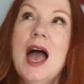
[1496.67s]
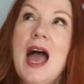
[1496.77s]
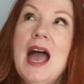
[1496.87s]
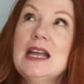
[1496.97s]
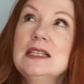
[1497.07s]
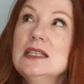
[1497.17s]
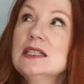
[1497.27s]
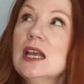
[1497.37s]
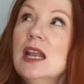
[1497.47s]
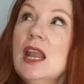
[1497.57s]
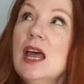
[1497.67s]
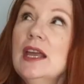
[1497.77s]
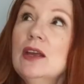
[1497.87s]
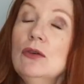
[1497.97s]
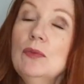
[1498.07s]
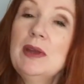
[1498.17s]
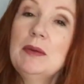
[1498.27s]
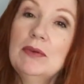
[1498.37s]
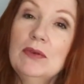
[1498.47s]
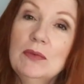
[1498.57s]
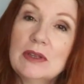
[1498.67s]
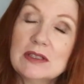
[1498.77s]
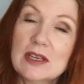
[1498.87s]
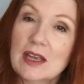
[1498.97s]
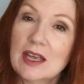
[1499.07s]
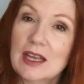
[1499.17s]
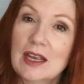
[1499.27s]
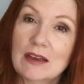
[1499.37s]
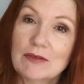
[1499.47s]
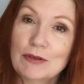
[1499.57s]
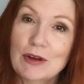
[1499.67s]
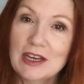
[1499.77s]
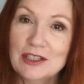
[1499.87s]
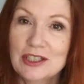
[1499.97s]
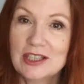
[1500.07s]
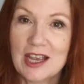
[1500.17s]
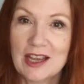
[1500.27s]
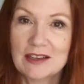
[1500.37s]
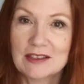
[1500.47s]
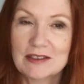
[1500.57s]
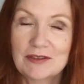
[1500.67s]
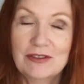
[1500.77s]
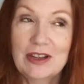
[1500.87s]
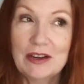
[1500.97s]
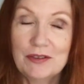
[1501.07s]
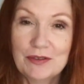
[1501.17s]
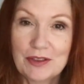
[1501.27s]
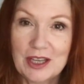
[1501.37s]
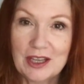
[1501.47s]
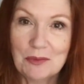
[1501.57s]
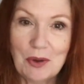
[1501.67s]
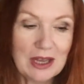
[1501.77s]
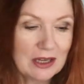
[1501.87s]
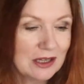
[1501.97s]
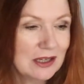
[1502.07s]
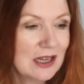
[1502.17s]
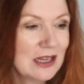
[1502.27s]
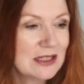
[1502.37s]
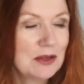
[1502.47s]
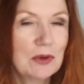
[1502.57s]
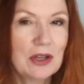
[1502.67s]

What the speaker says: And like all people, once I kind of crashed and fell off the wagon, as it